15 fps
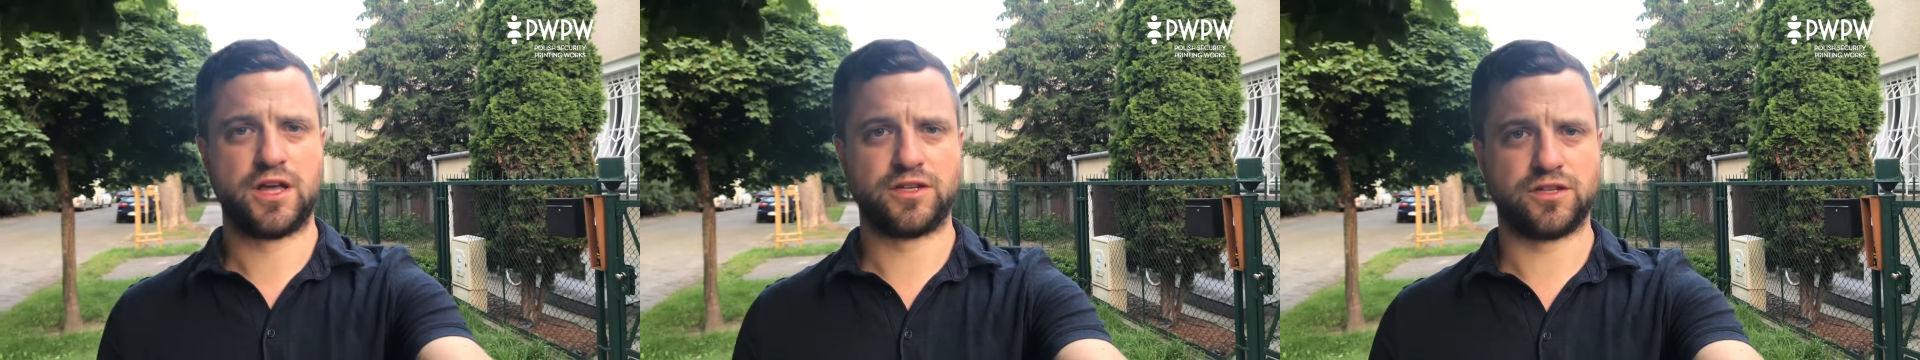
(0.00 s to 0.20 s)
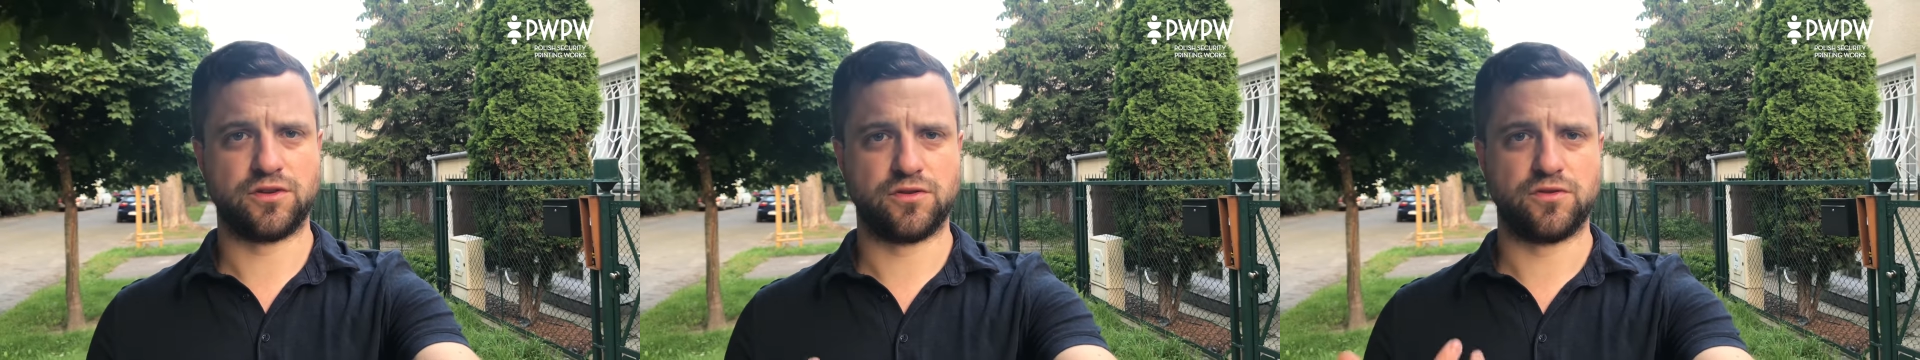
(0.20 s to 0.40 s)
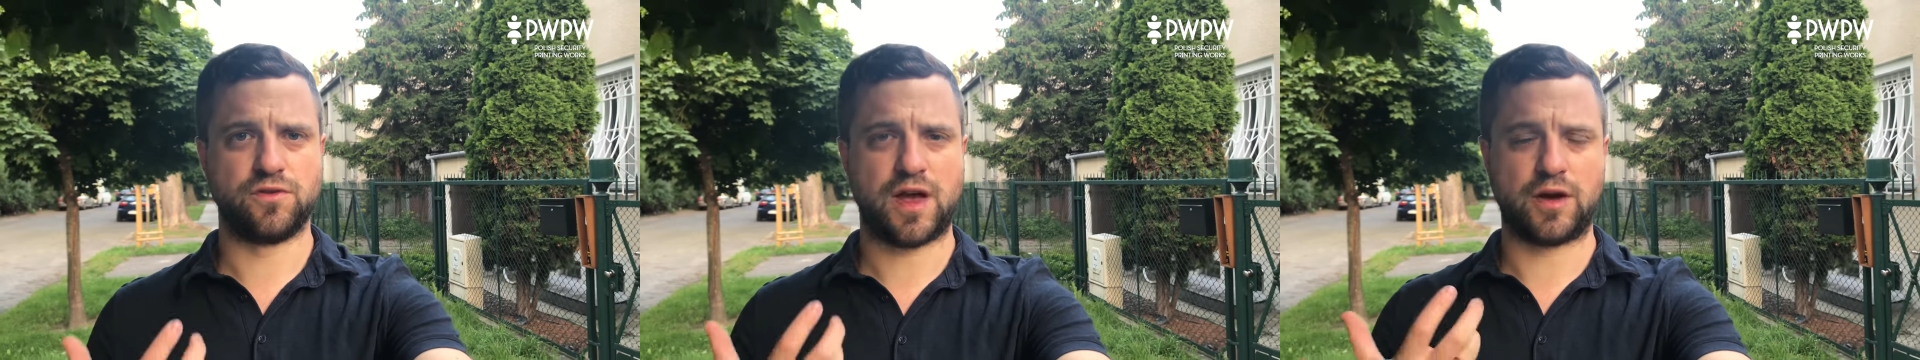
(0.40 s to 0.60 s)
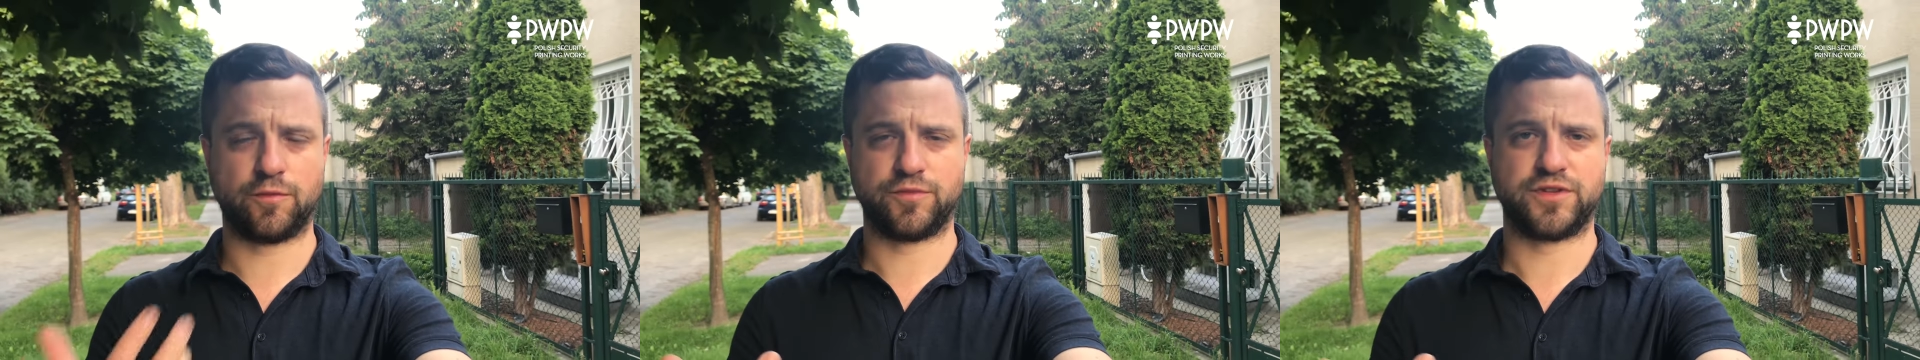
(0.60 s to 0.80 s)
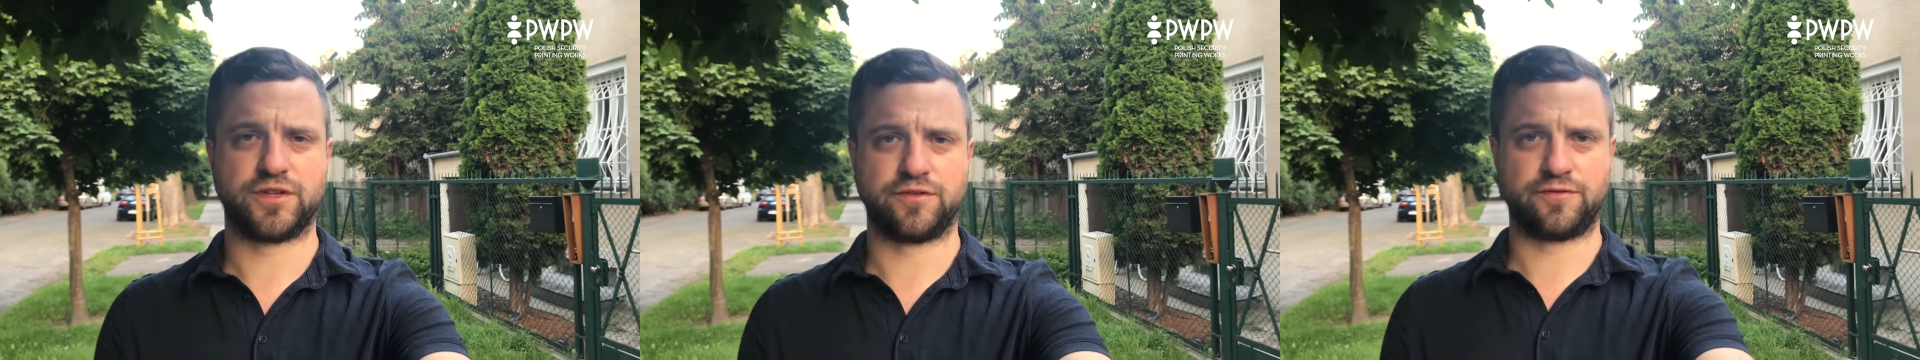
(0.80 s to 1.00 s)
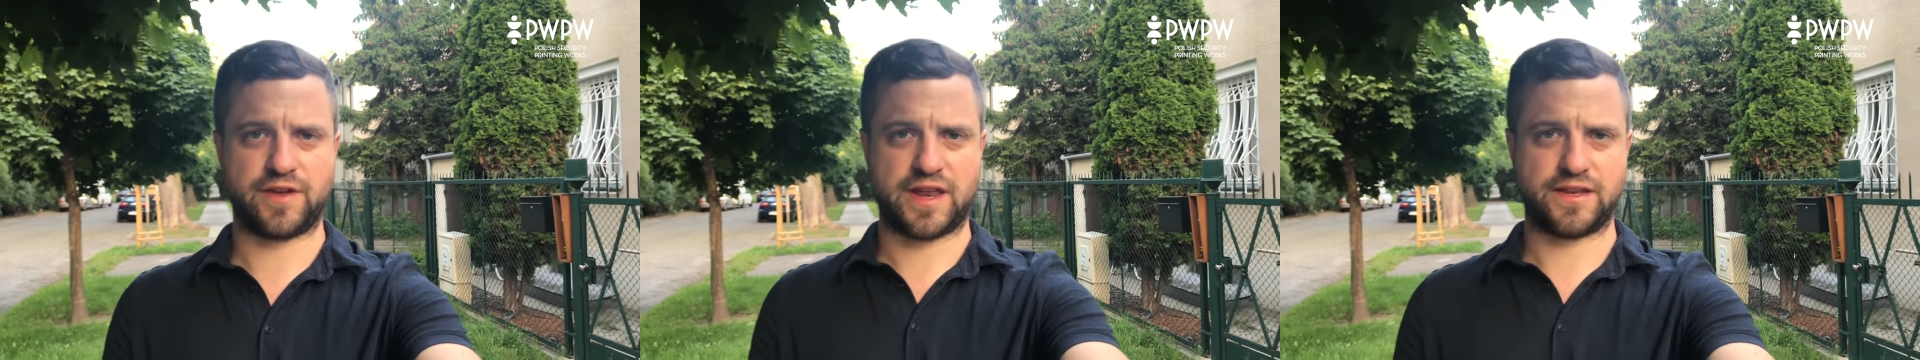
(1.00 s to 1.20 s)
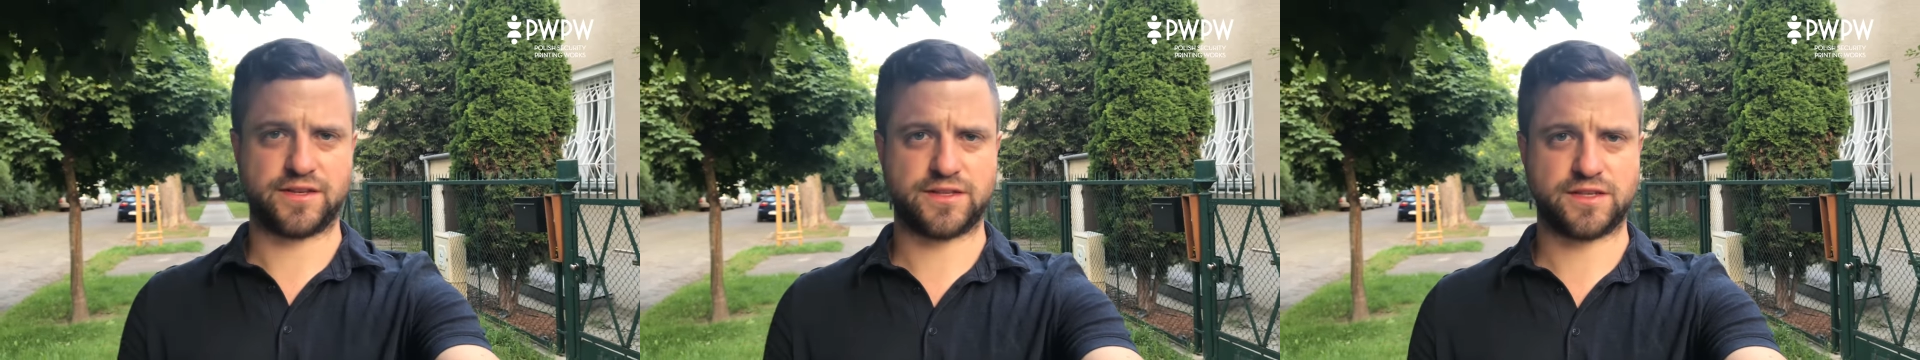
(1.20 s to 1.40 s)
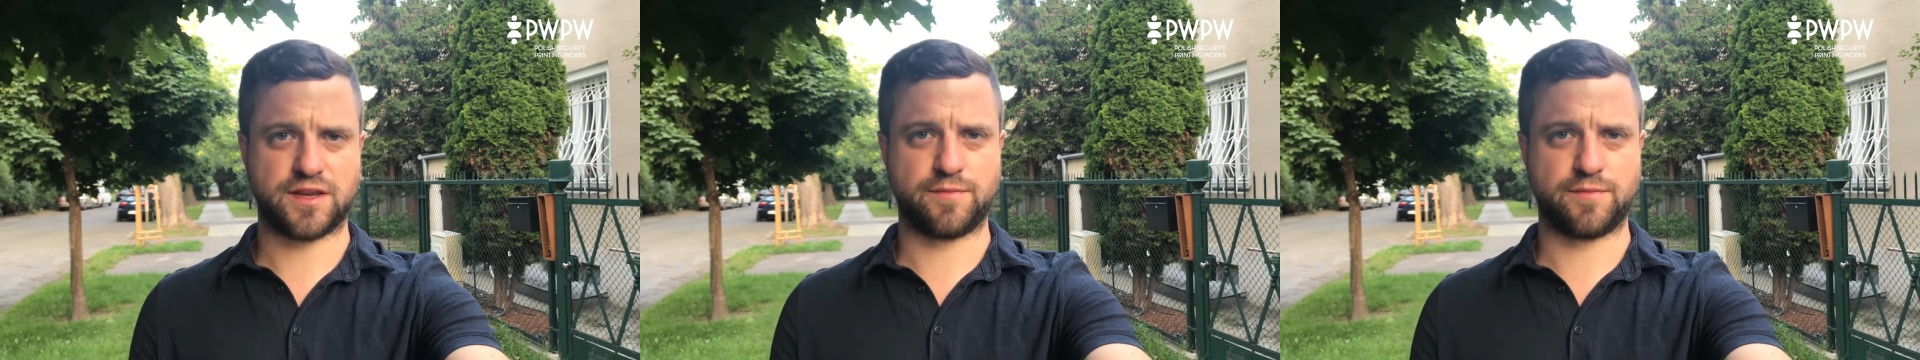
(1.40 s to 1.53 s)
to help the defence,